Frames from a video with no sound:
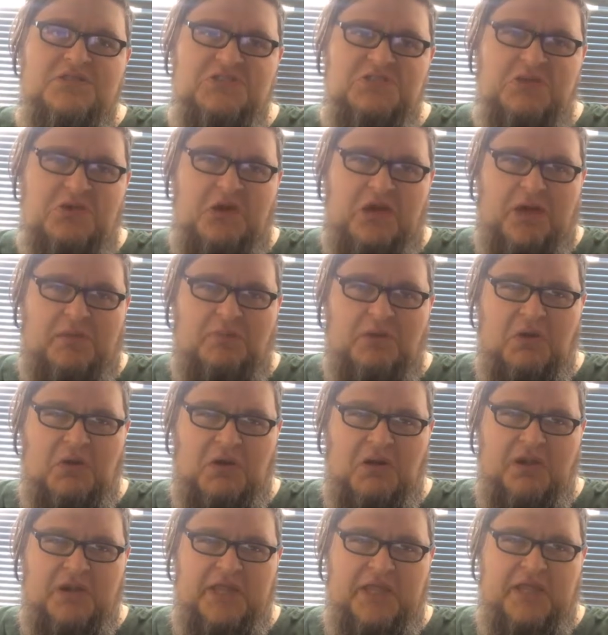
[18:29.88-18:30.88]
Tom
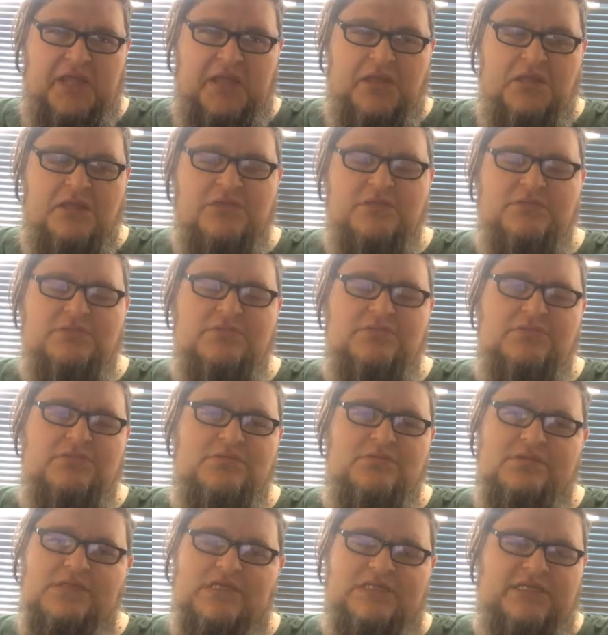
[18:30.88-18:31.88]
Hardy,
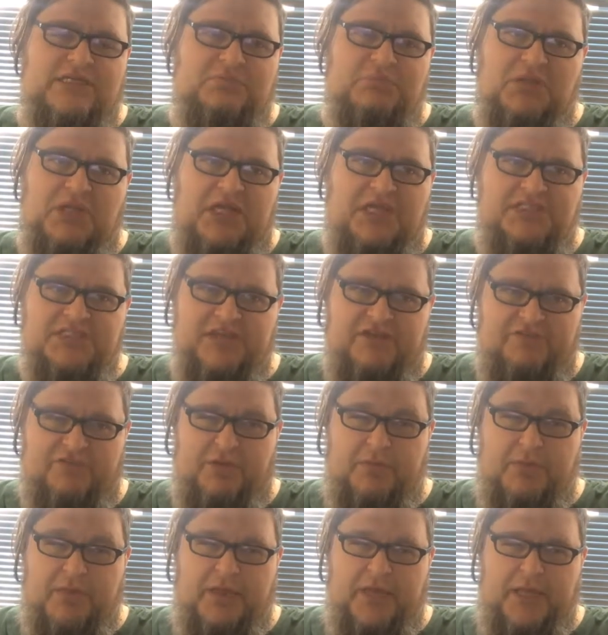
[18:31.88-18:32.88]
because he plays
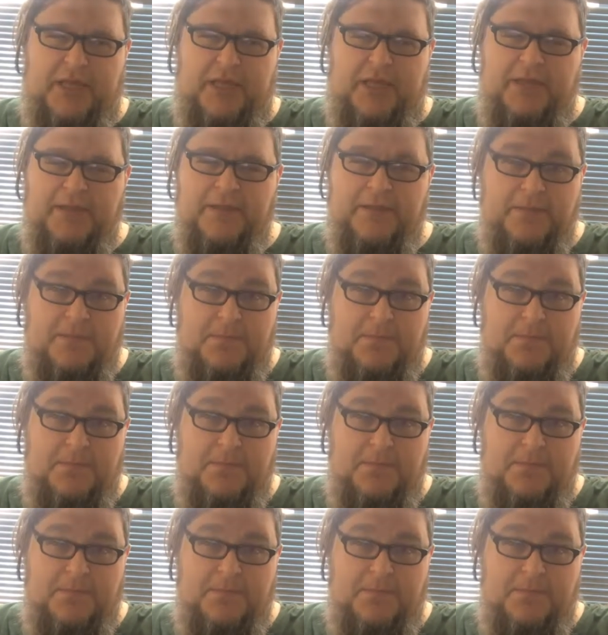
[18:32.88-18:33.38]
everybody.